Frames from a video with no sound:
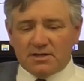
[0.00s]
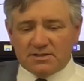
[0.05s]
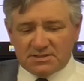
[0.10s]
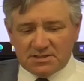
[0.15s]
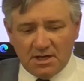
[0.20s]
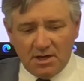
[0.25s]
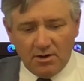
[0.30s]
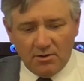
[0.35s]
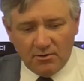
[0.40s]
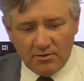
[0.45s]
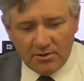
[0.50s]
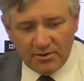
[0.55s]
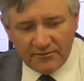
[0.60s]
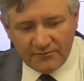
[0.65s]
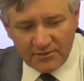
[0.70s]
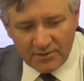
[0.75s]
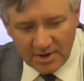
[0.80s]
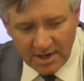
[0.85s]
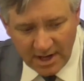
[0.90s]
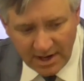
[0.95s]
So
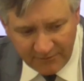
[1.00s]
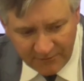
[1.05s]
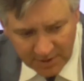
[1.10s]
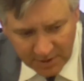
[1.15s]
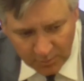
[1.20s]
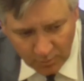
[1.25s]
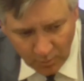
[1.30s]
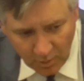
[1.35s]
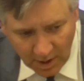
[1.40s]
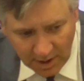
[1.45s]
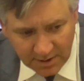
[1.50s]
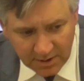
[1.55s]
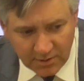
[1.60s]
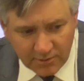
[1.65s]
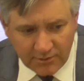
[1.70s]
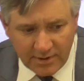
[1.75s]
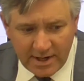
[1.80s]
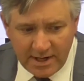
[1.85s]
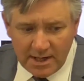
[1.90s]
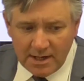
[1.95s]
for every one
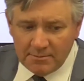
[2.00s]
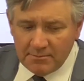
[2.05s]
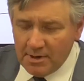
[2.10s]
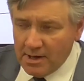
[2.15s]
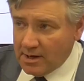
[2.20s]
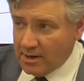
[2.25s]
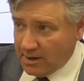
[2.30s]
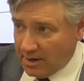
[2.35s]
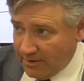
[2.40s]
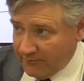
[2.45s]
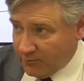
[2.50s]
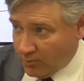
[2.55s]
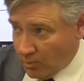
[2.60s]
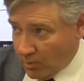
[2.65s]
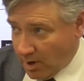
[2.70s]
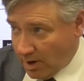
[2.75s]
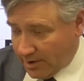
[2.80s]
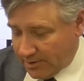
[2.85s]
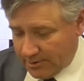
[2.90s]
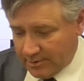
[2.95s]
gram of
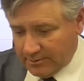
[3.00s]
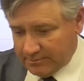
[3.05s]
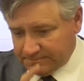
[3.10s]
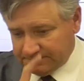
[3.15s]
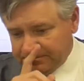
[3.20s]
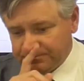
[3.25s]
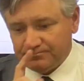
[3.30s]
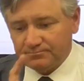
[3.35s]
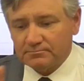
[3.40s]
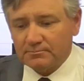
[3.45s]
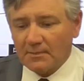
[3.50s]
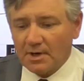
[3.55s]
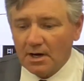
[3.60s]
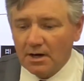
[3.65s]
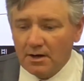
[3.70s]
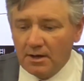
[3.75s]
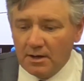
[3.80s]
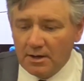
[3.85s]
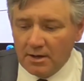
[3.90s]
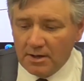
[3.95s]
water,
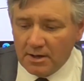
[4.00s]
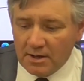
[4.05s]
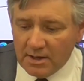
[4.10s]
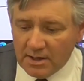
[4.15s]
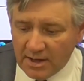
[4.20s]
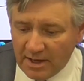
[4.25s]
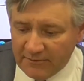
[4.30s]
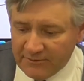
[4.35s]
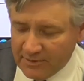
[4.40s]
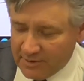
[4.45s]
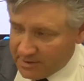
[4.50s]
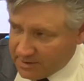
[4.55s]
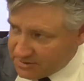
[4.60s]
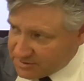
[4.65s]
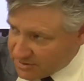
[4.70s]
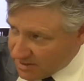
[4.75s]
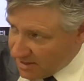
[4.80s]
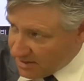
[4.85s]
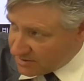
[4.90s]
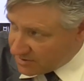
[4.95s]
if you're going
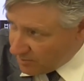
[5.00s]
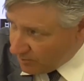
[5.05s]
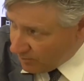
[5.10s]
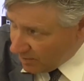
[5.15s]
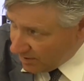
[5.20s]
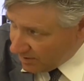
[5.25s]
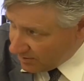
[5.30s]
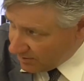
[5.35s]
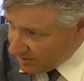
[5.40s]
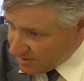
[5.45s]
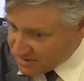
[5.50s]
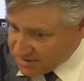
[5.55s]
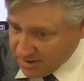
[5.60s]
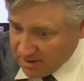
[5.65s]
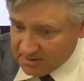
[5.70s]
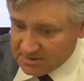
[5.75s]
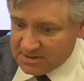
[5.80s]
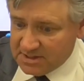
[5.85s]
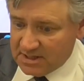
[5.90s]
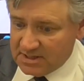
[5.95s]
to change it one degree
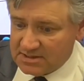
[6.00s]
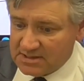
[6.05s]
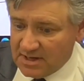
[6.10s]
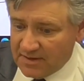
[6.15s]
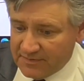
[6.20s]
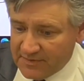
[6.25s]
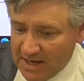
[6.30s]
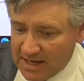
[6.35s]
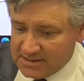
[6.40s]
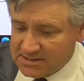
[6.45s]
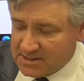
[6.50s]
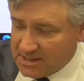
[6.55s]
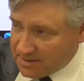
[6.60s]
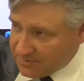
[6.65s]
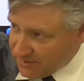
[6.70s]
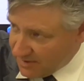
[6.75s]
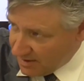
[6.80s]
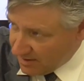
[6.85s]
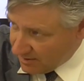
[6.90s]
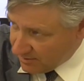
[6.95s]
Celsius, that's
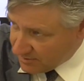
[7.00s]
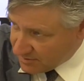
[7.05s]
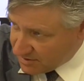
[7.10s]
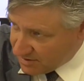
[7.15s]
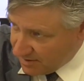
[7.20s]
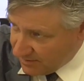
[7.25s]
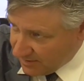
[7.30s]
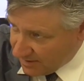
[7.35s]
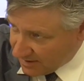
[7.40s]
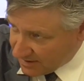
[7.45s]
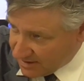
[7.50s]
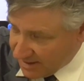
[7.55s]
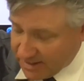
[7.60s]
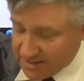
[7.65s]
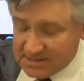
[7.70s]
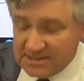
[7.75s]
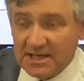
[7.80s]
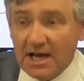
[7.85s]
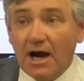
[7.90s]
the energy that it takes.